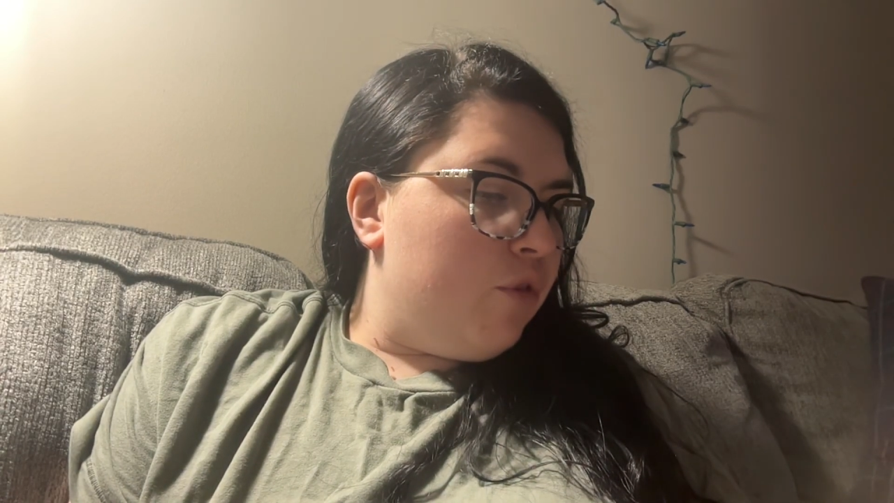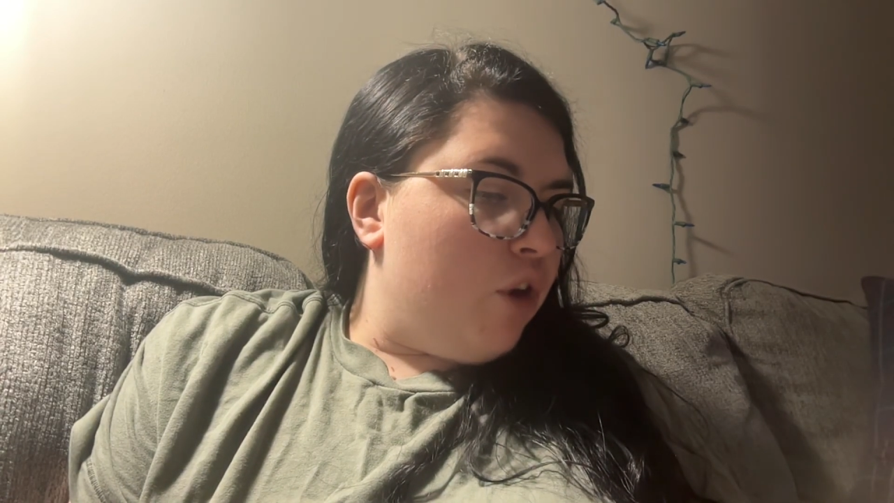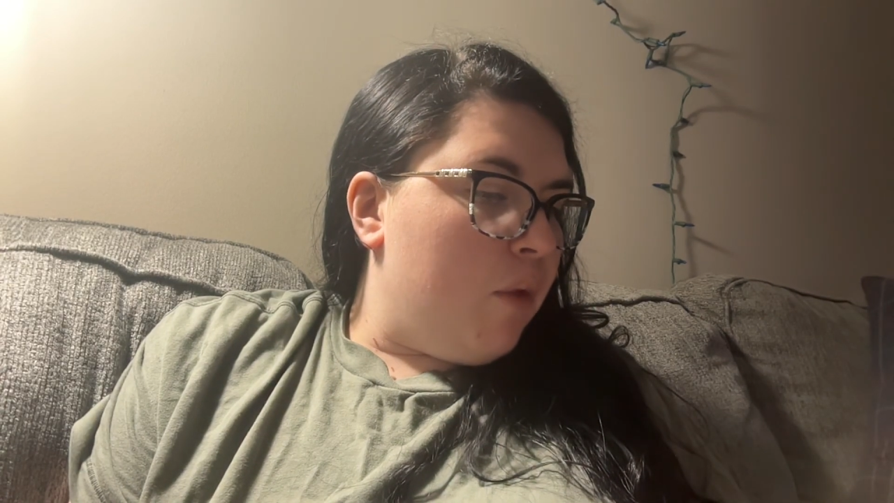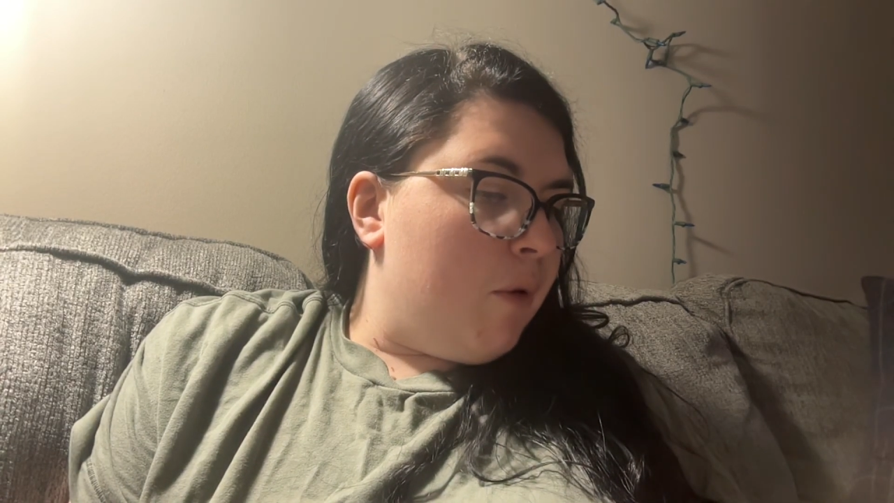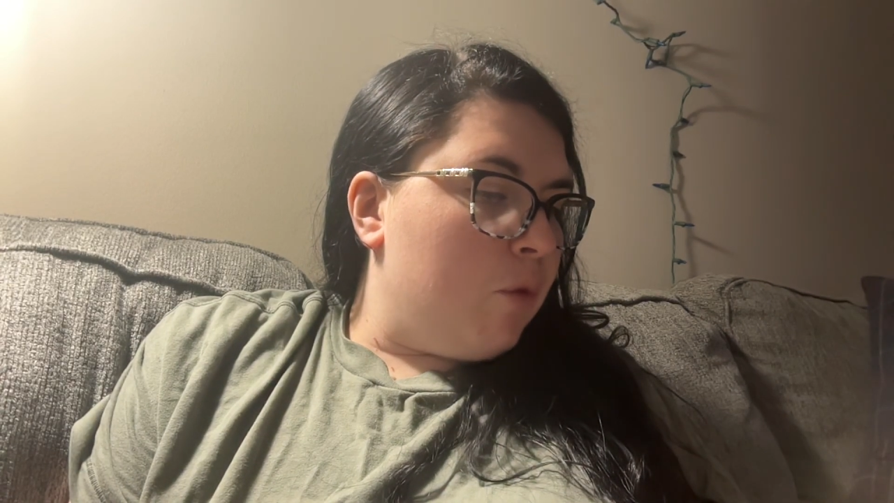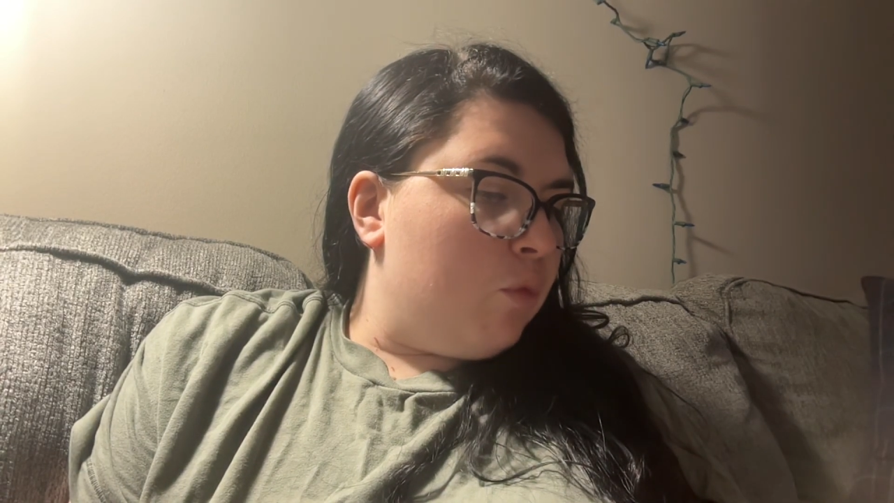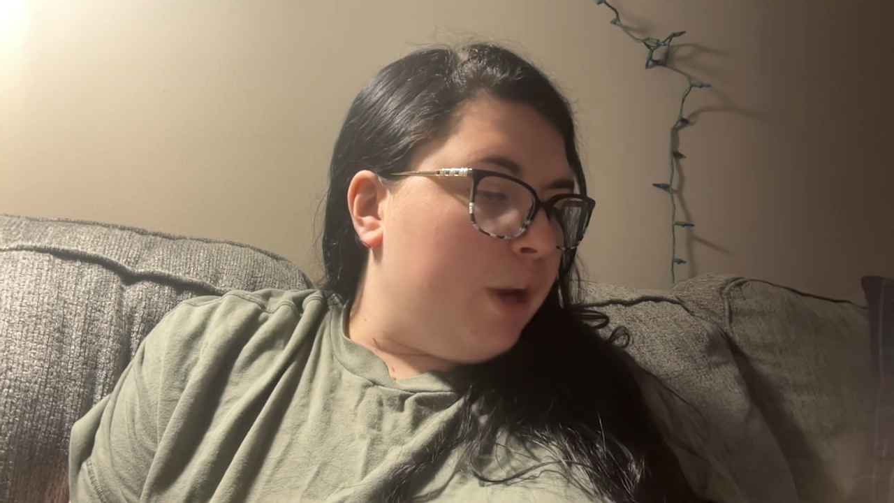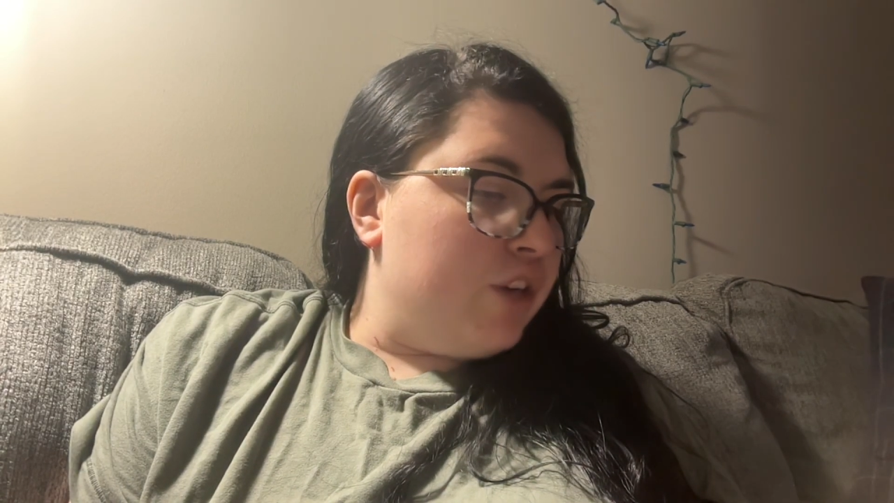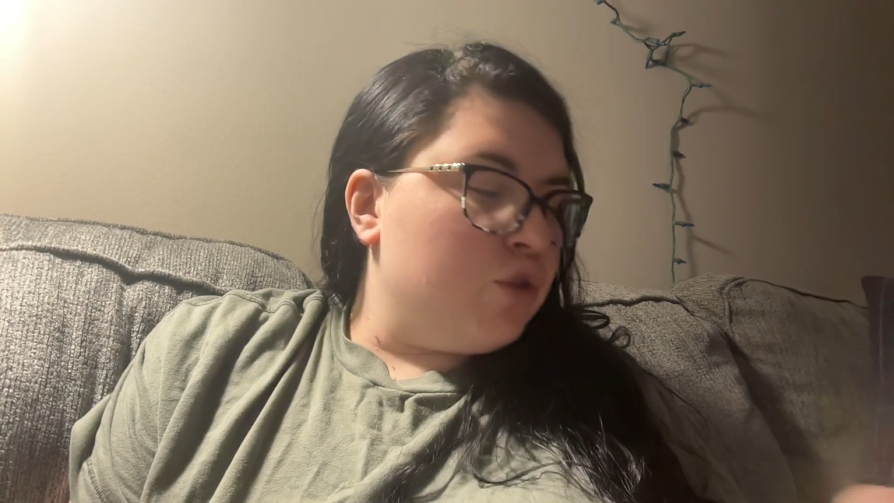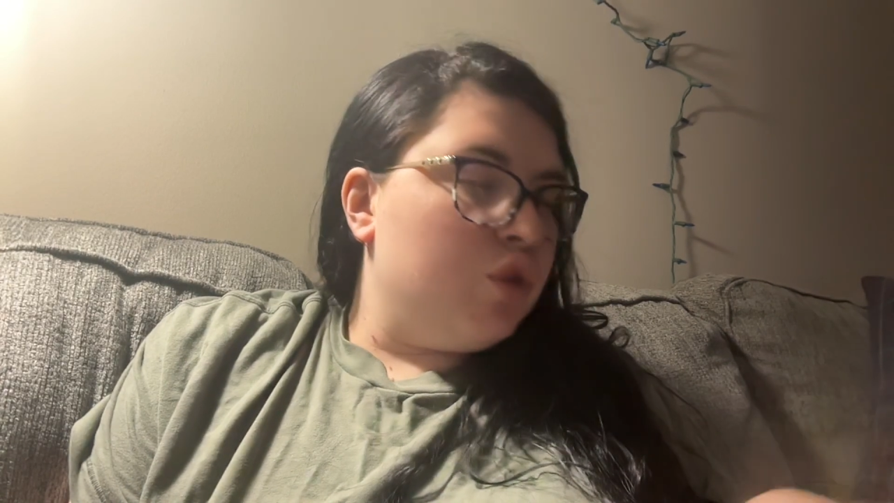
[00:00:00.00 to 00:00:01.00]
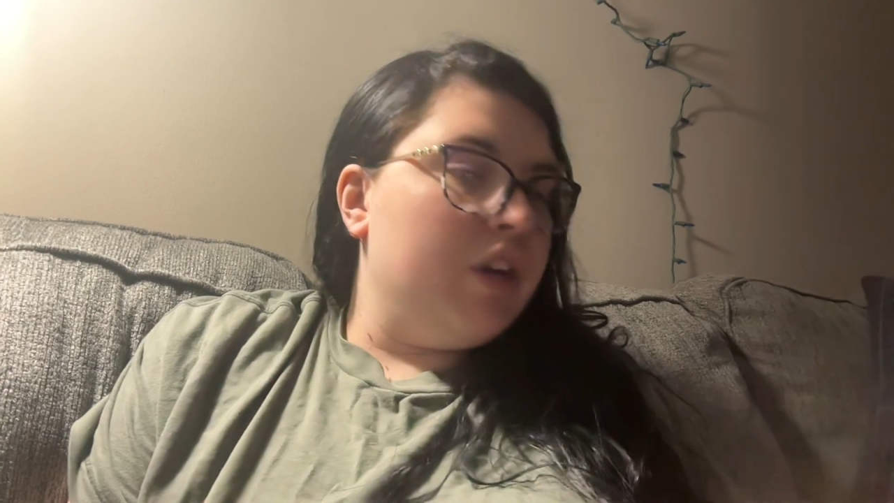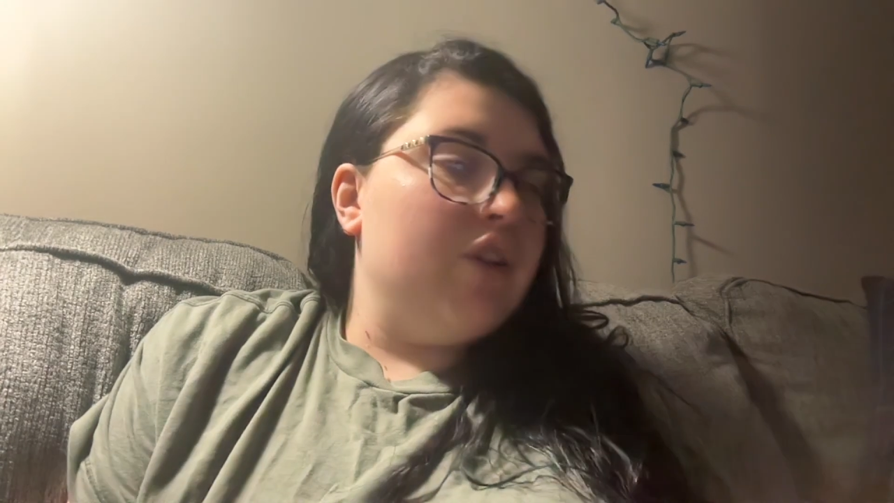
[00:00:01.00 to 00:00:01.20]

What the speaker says: from Rachel,